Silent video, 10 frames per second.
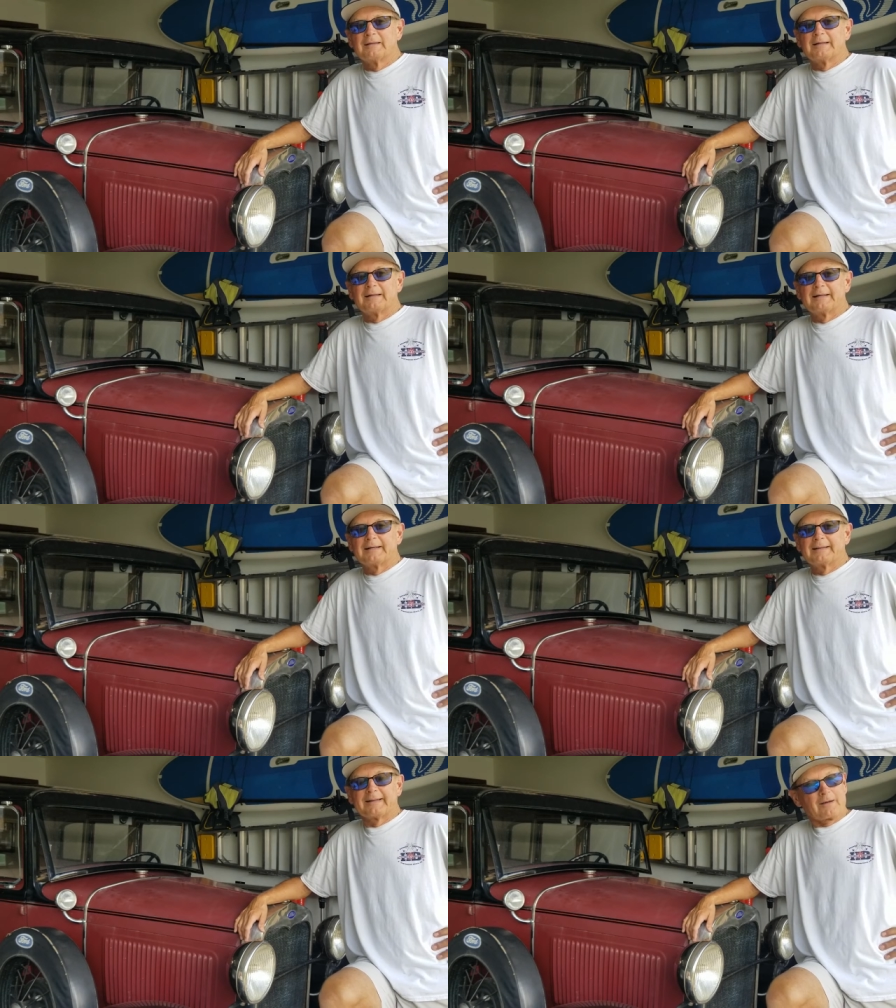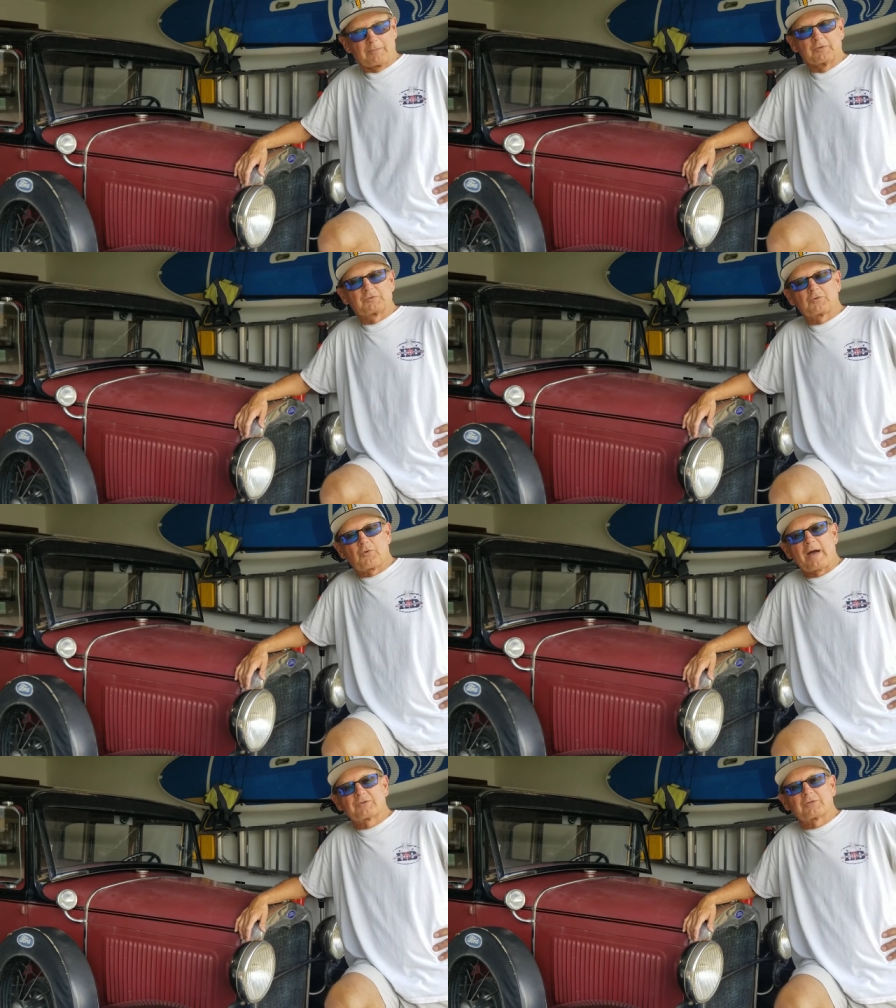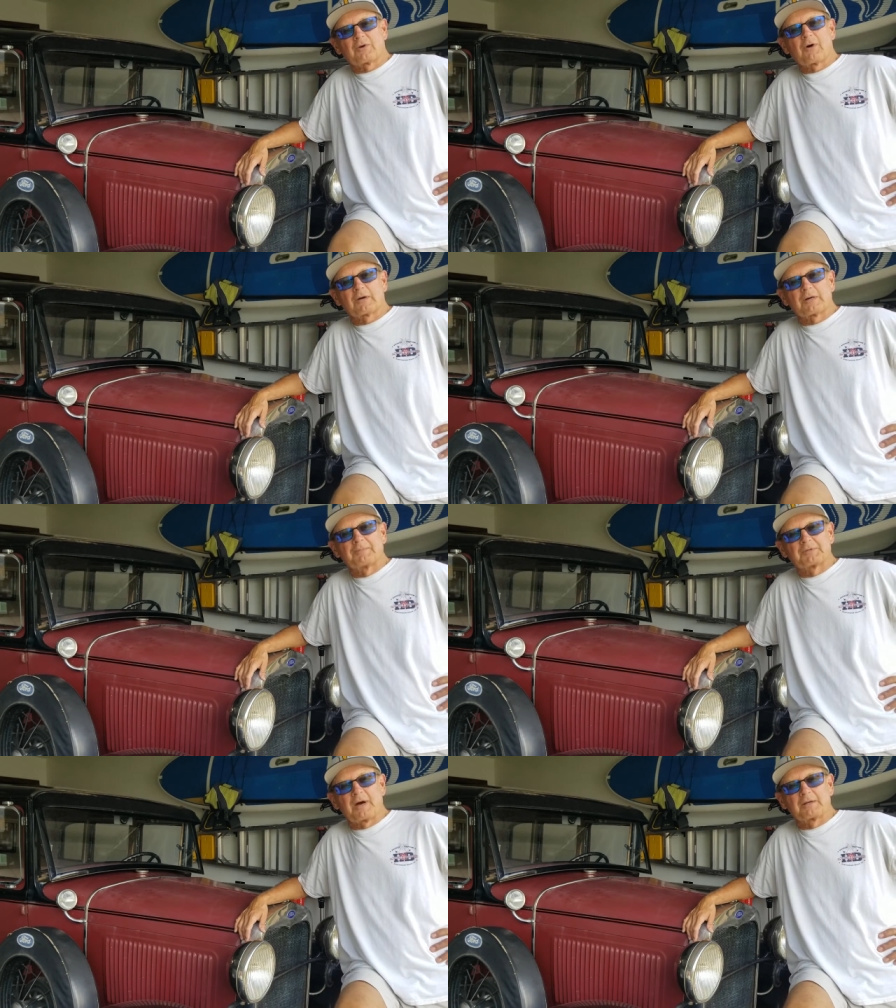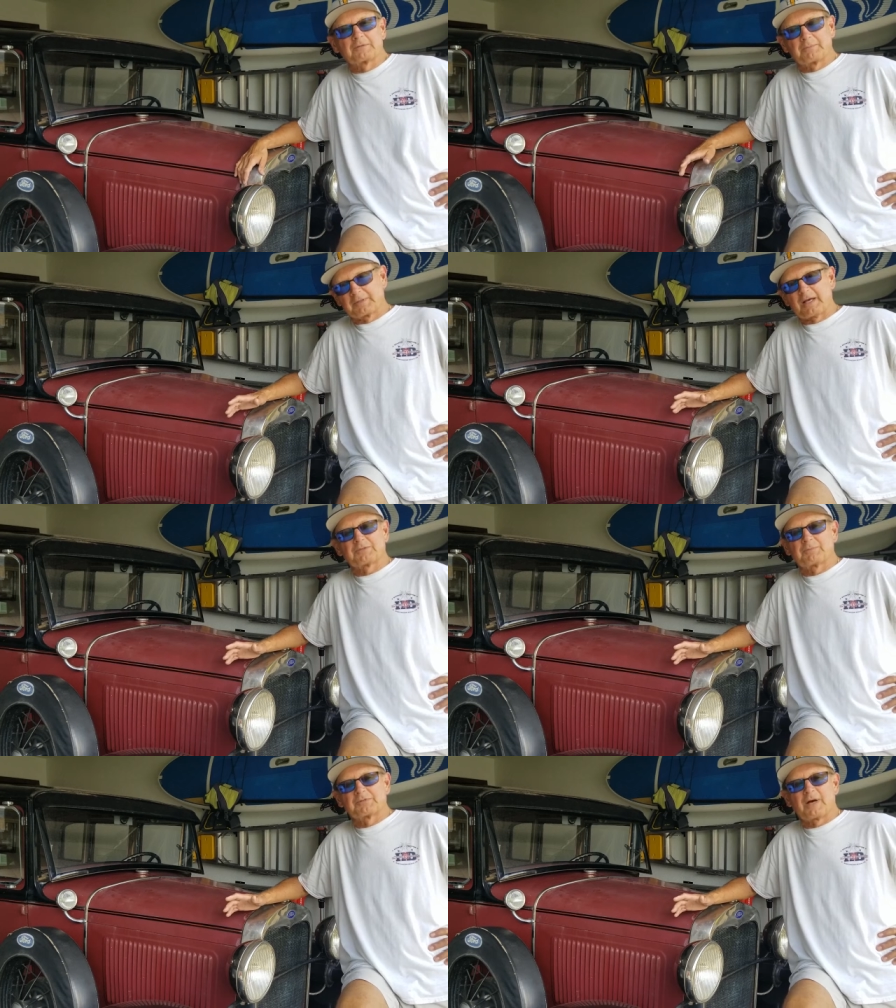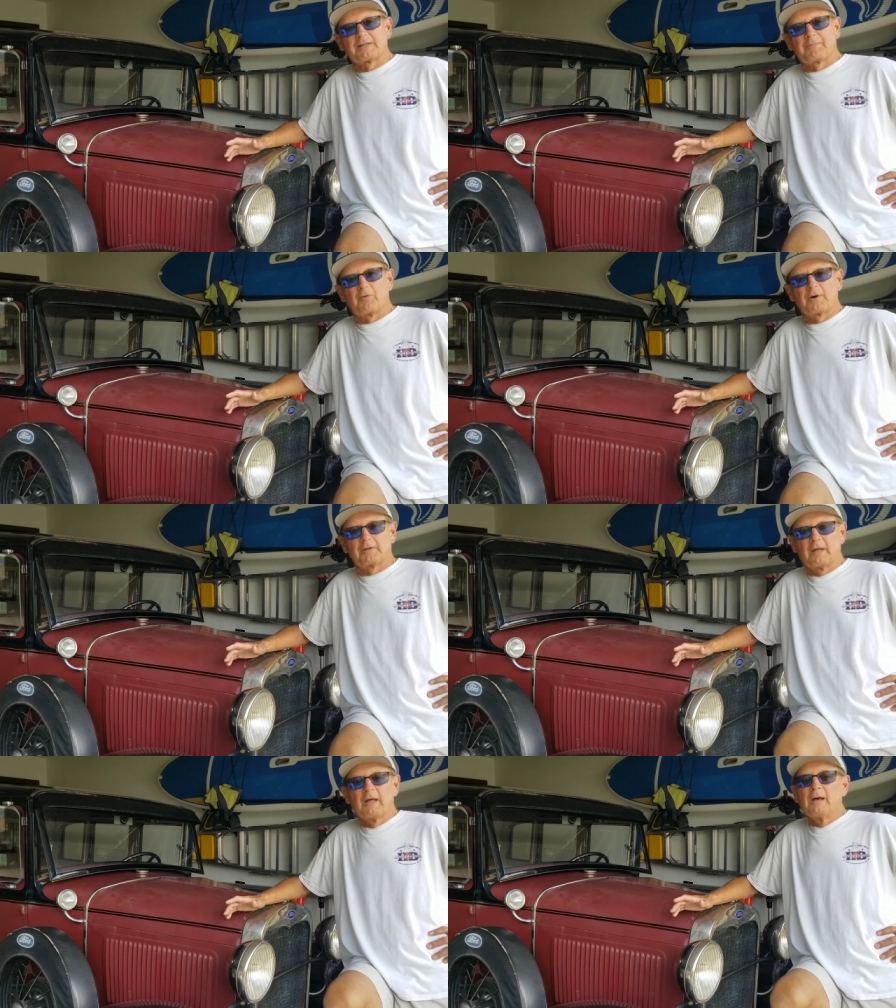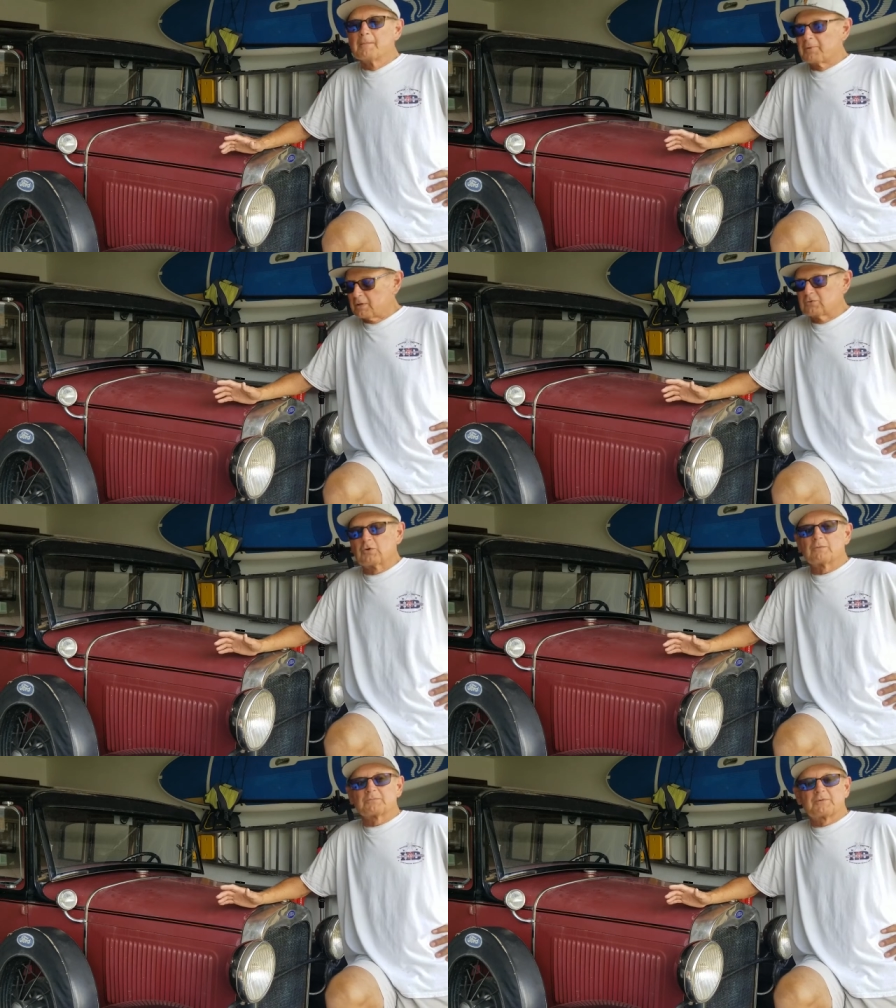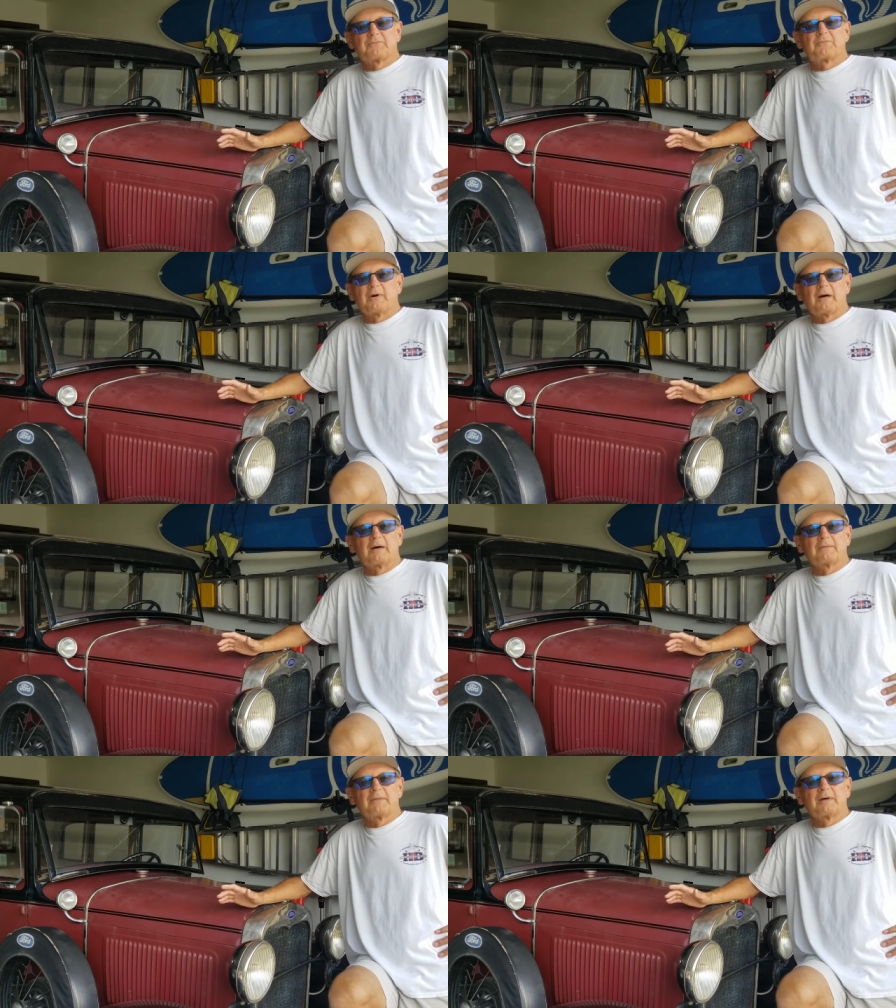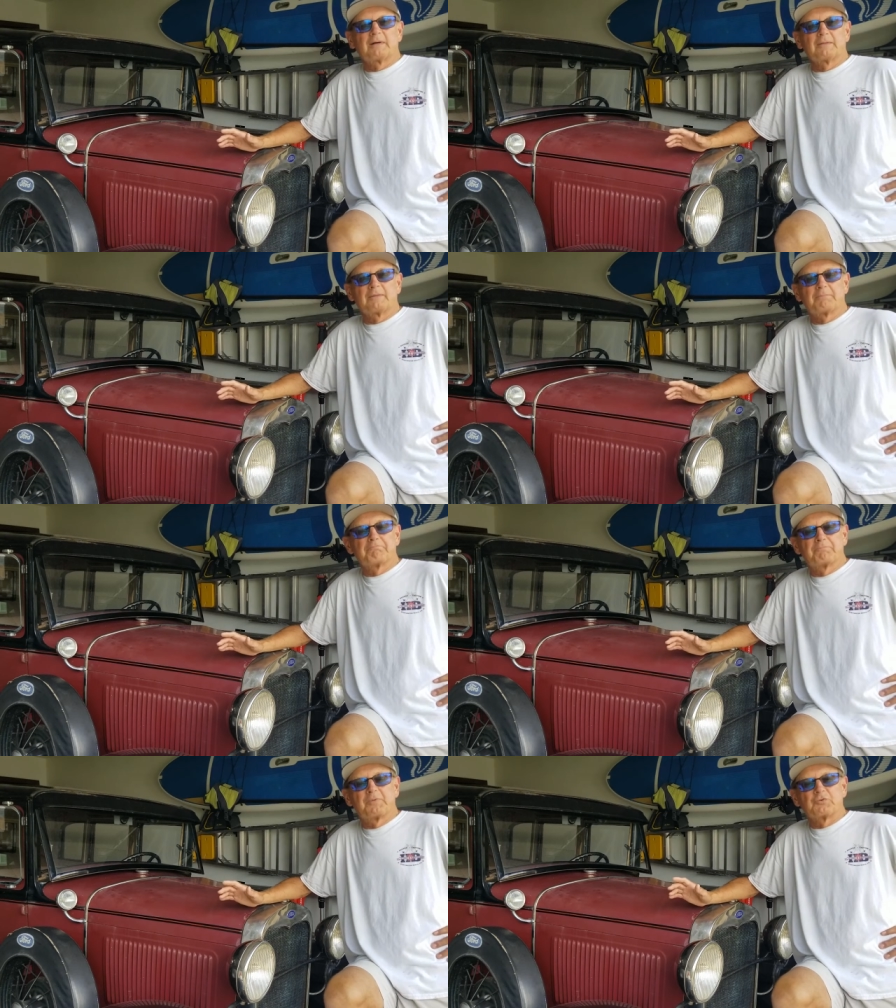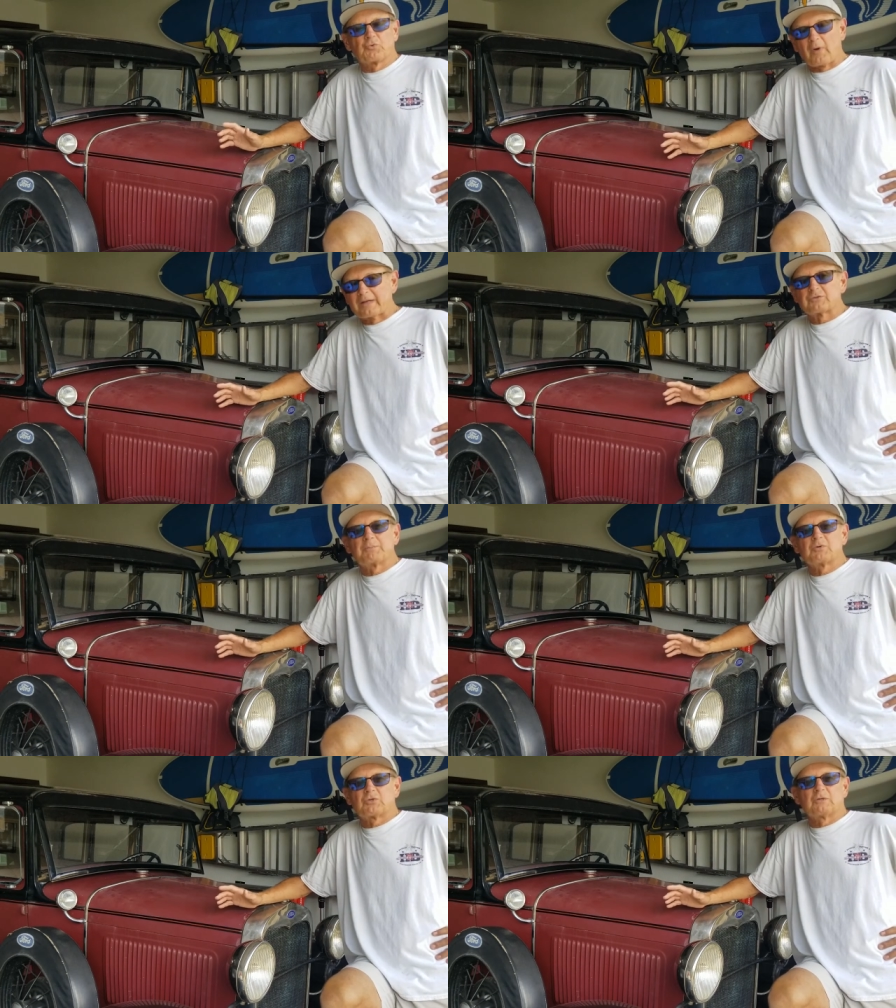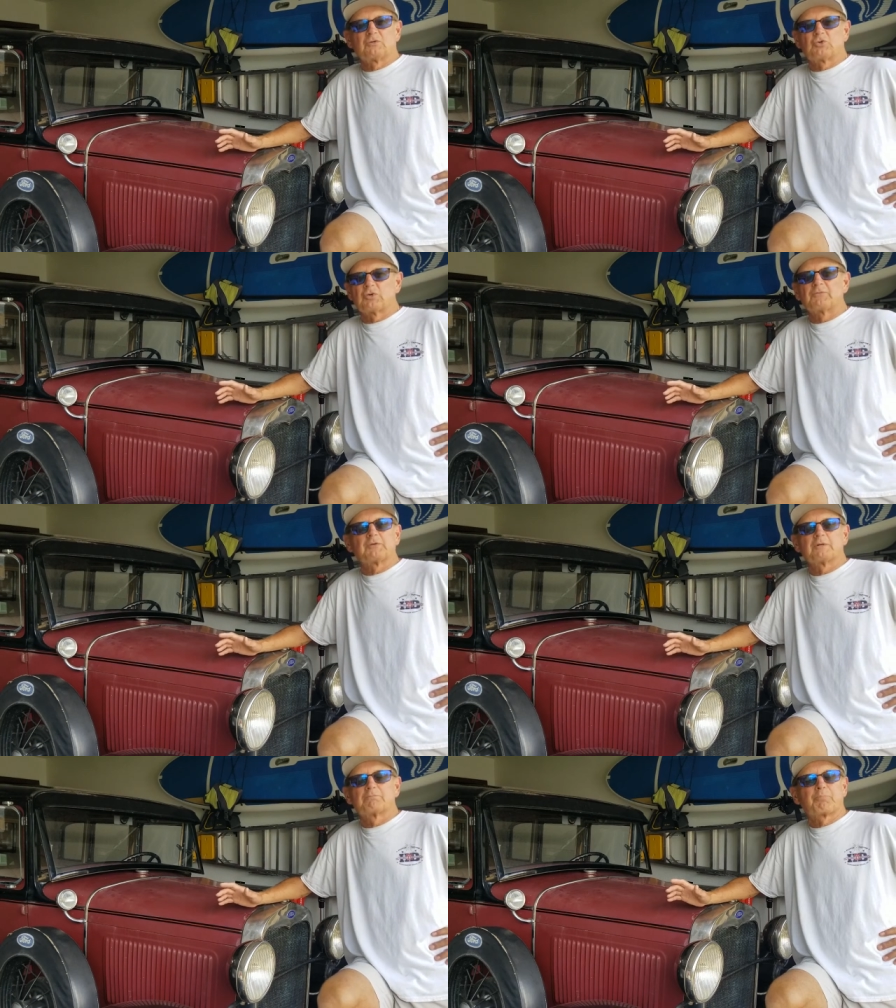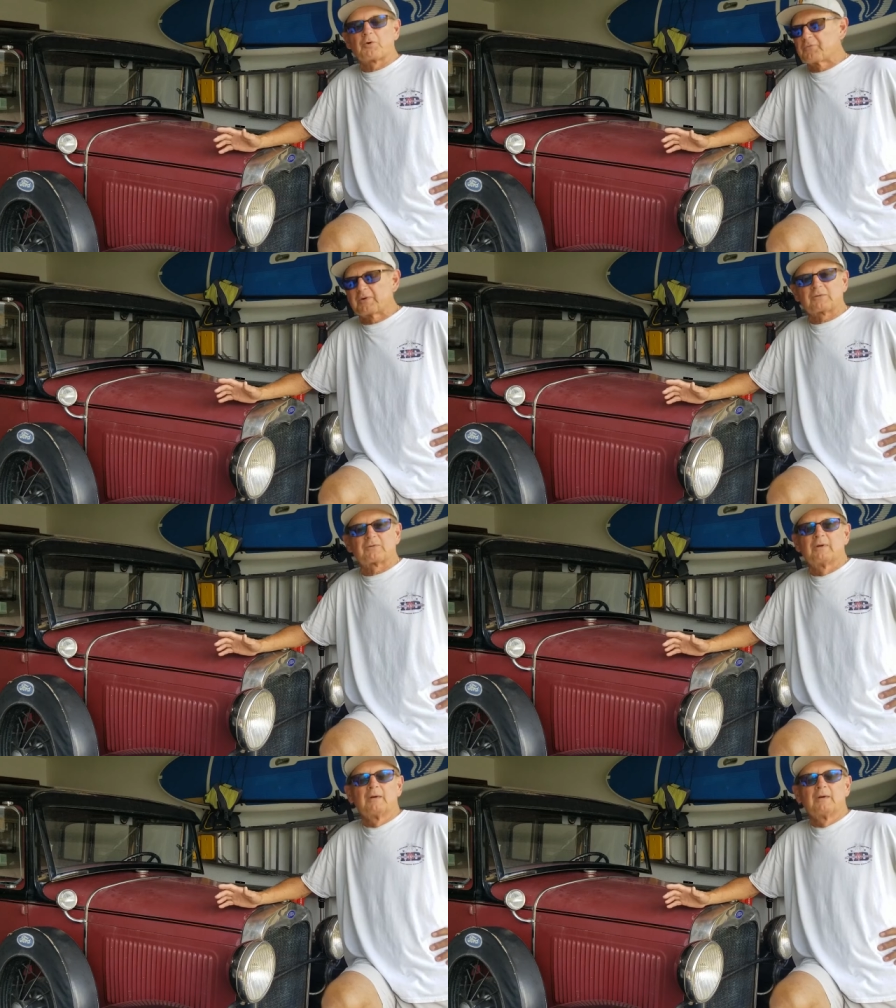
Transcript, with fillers: Uh, they almost crashed the car a couple times, but that's beside the point. But in terms of uh, the, the the transmission shifted perfect.